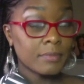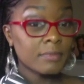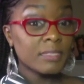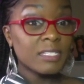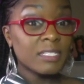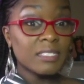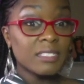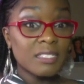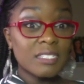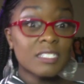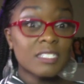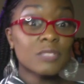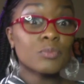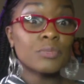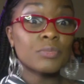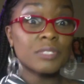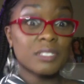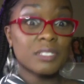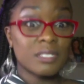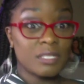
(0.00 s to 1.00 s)
This
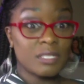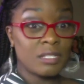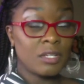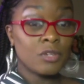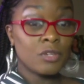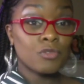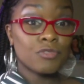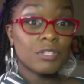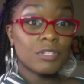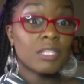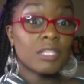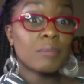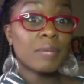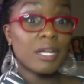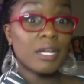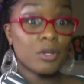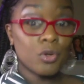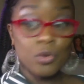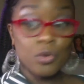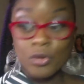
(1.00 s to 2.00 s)
was really my
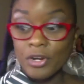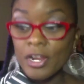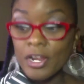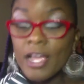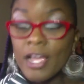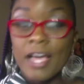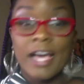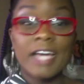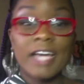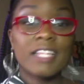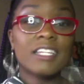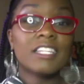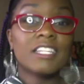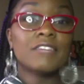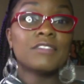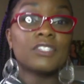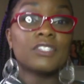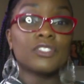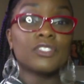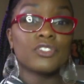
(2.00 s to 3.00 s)
core. I didn't
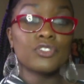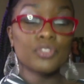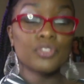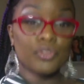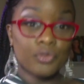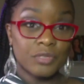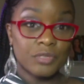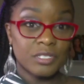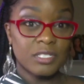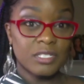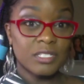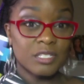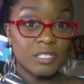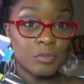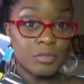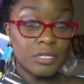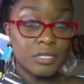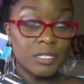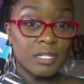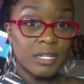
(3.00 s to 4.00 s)
even use this
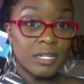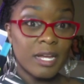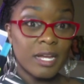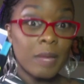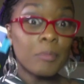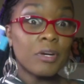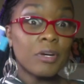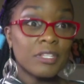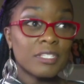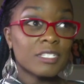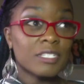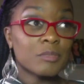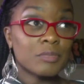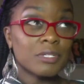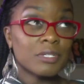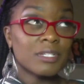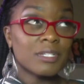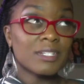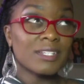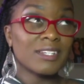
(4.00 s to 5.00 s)
book. I bought this
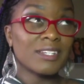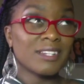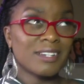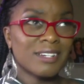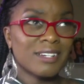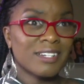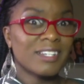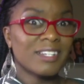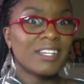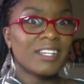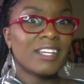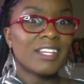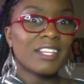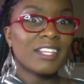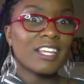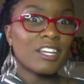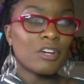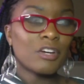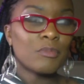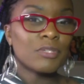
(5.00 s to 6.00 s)
book
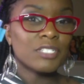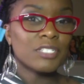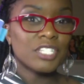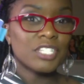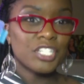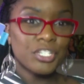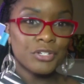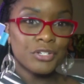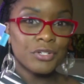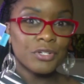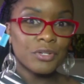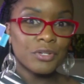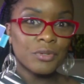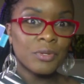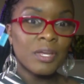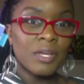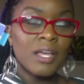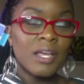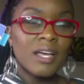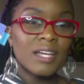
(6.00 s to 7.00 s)
like almost a year ago.
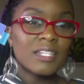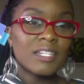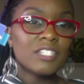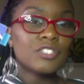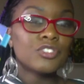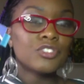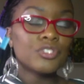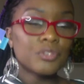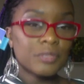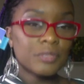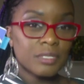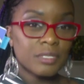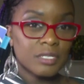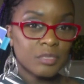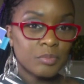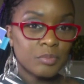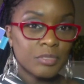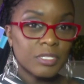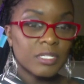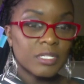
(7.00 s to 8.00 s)
I didn't use this
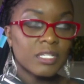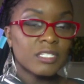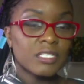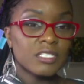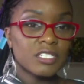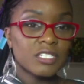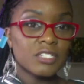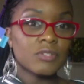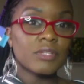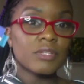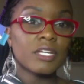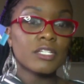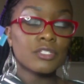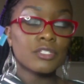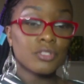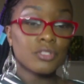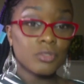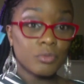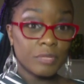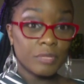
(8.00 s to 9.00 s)
book until like
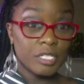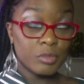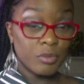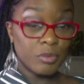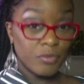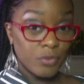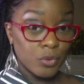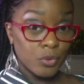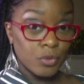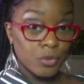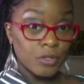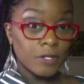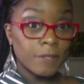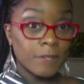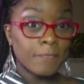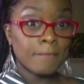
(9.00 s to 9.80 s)
2 weeks before